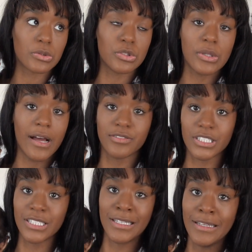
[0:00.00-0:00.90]
You have
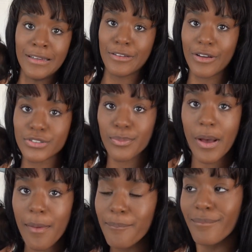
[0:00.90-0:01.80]
to
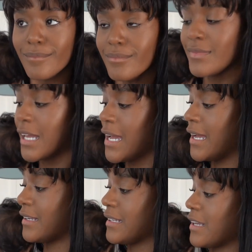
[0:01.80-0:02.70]
pump
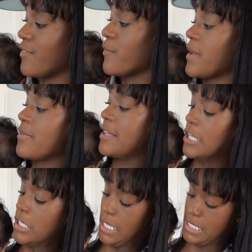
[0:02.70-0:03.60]
and give your baby the
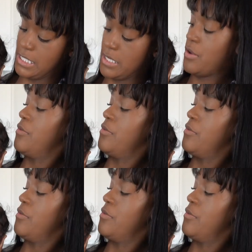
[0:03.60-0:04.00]
goods.